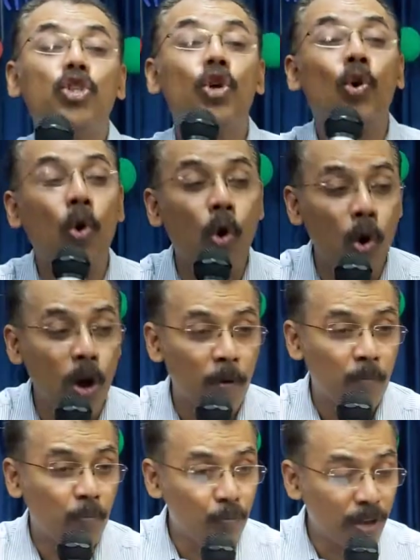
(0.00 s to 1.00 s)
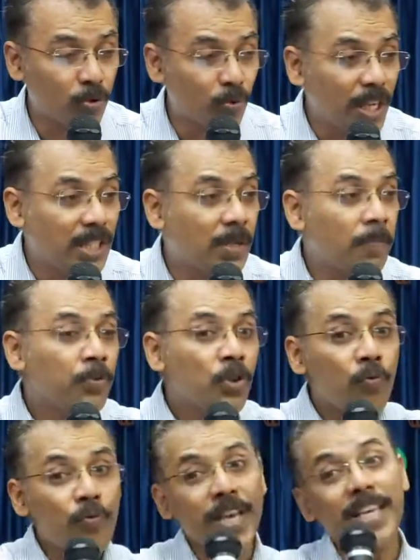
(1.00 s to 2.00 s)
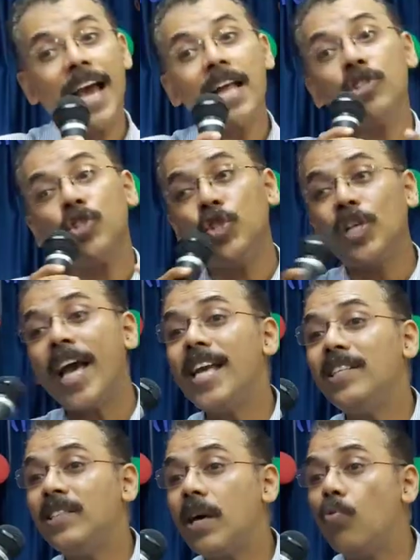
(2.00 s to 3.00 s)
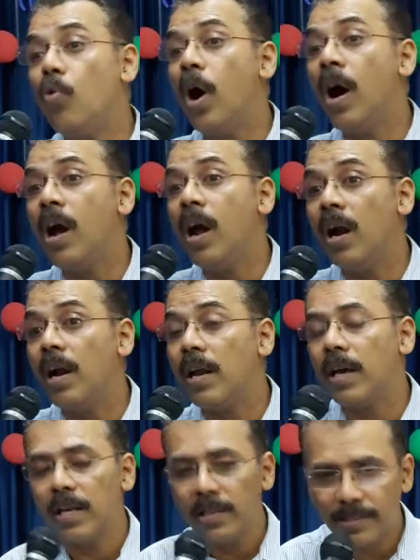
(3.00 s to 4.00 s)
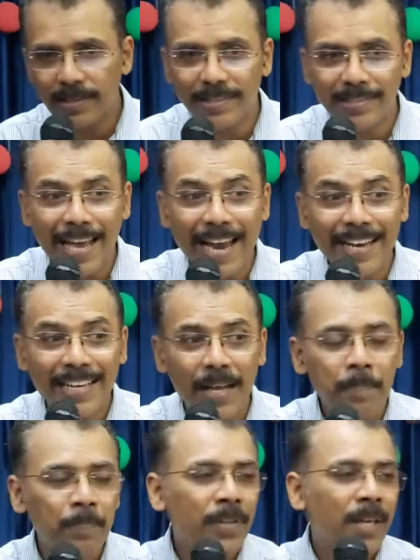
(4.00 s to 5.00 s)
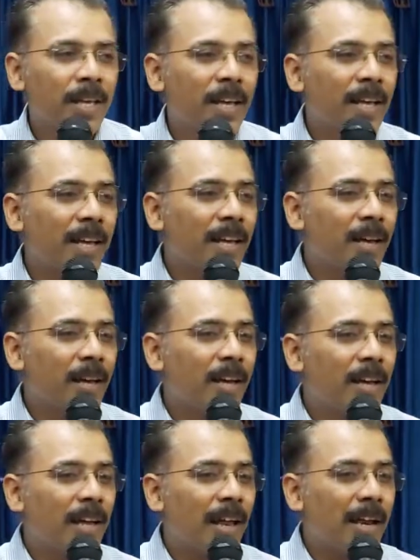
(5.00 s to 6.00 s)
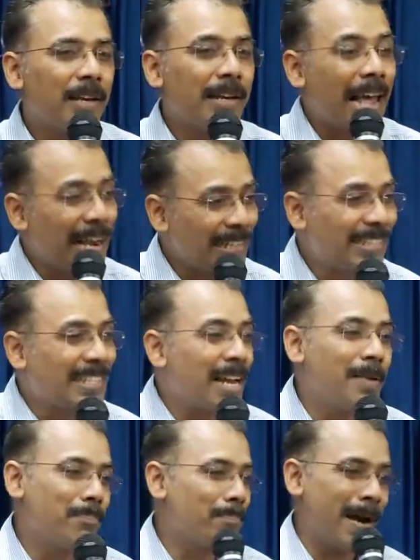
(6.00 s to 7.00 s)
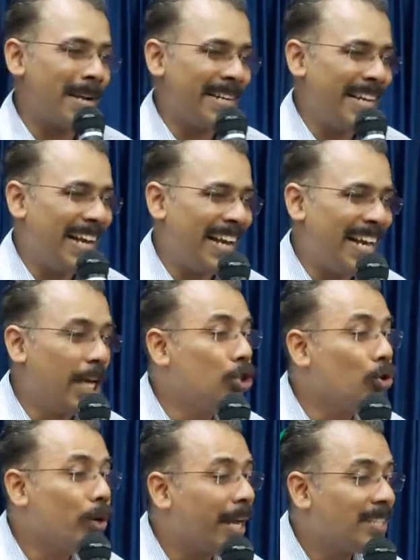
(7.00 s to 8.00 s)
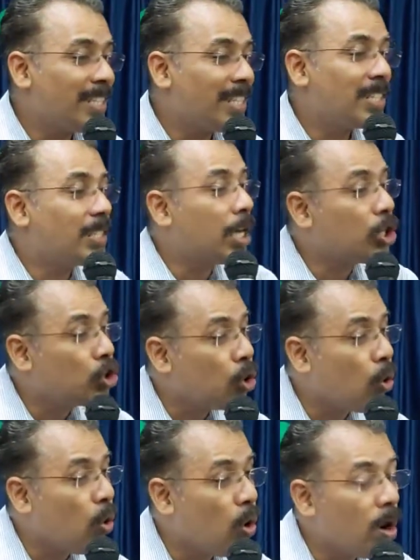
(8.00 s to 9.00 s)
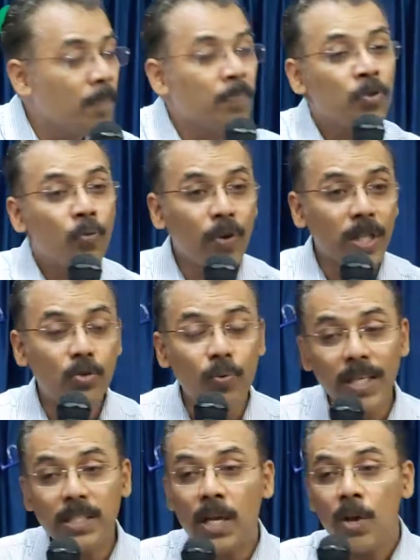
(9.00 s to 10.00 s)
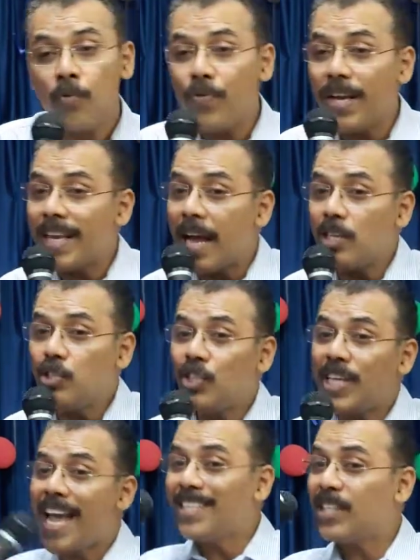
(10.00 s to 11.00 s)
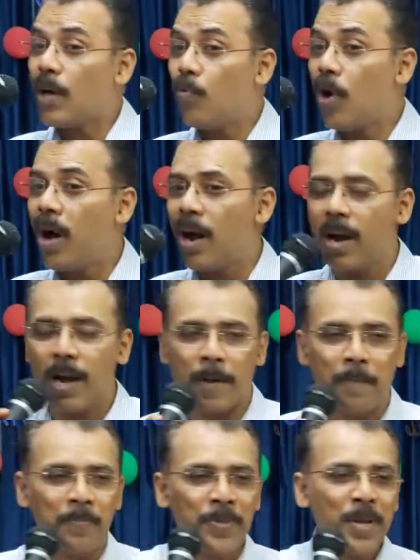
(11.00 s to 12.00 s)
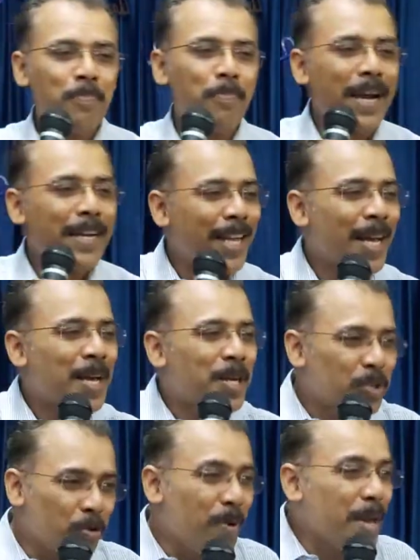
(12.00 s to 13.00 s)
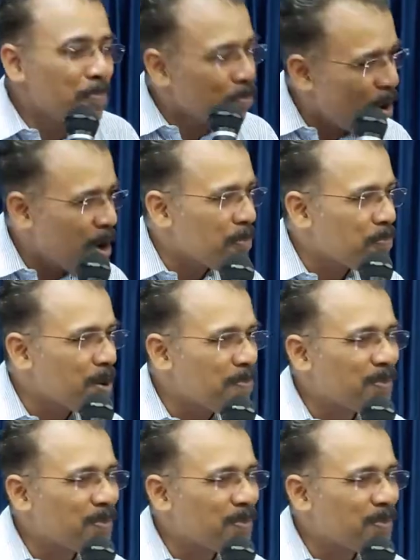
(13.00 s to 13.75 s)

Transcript: tool with which we can change the world, said Nelson Mandela. Education is the tool with which we can change the world. But to be more